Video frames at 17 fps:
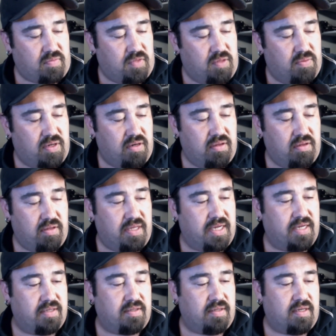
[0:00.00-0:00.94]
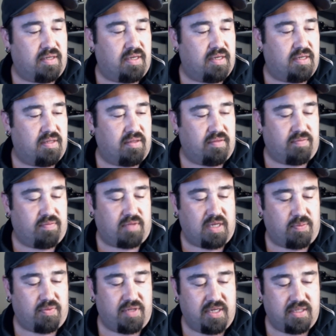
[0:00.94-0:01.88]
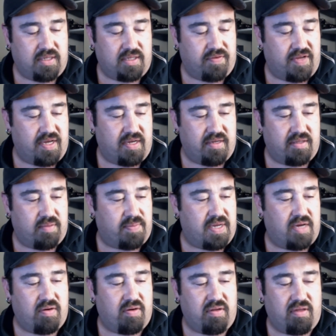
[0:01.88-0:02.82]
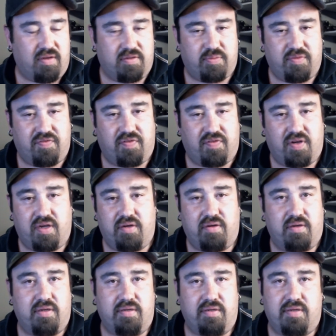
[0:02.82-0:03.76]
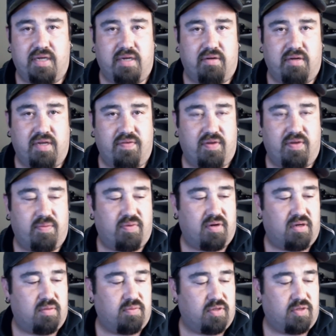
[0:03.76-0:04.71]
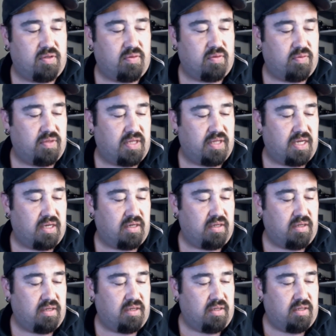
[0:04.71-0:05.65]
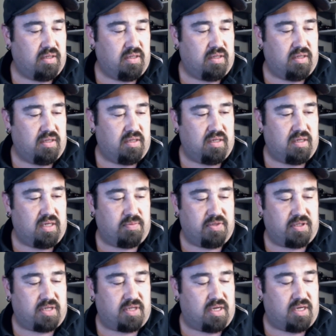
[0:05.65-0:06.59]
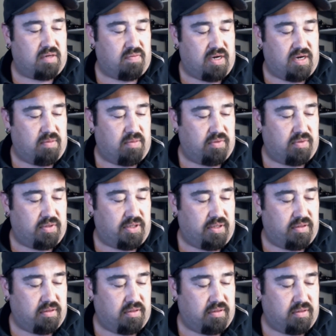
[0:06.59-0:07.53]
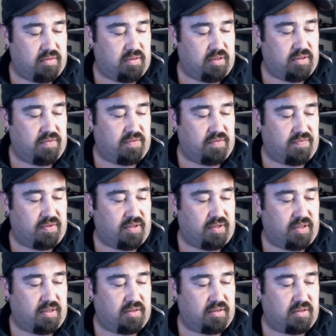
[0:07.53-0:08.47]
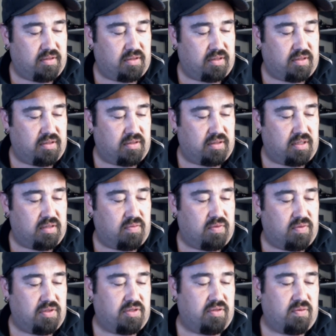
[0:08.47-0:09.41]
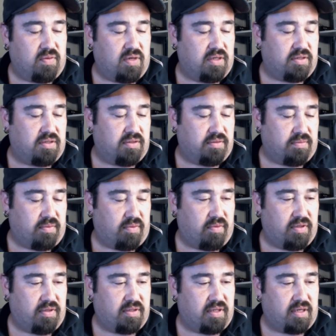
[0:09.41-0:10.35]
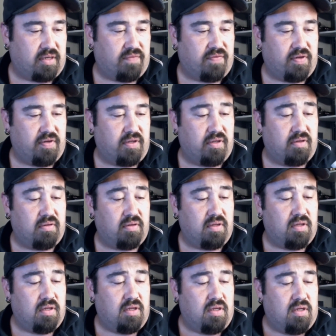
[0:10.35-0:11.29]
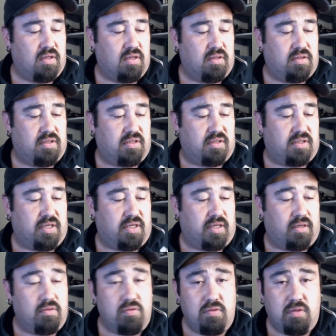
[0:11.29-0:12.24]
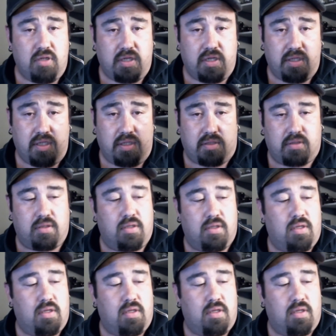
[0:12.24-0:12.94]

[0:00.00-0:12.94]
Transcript: But other than that, the couple days I've had it, the battery life's been fine on it. I don't have any problem going with that. I'm just kind of rambling here on different things, just because I don't want you to watch a 3-second video just saying, ooh, look at this.